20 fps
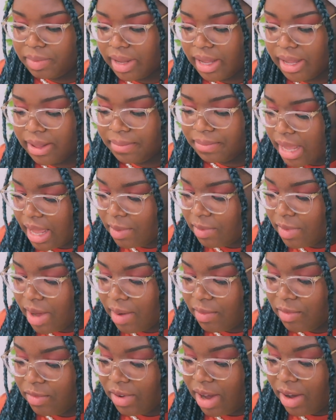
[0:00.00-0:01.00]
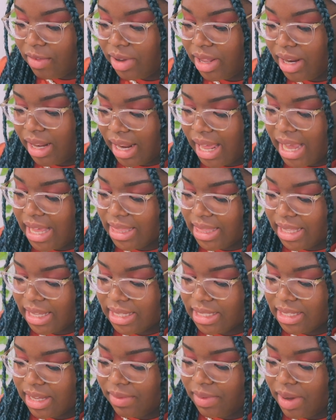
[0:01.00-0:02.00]
But I'm, I'm, i really like
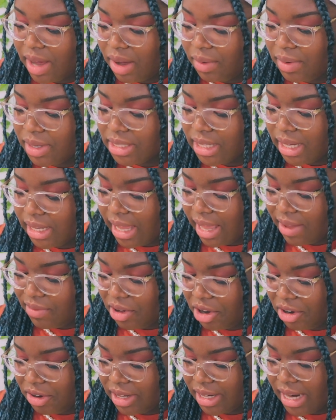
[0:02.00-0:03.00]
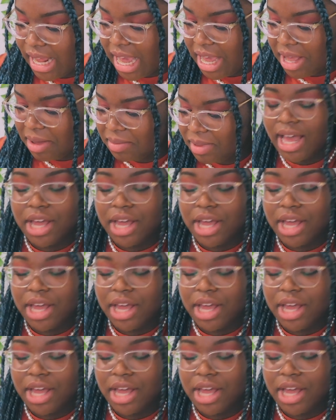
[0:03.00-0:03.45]
this. I, I wish I gave her a name.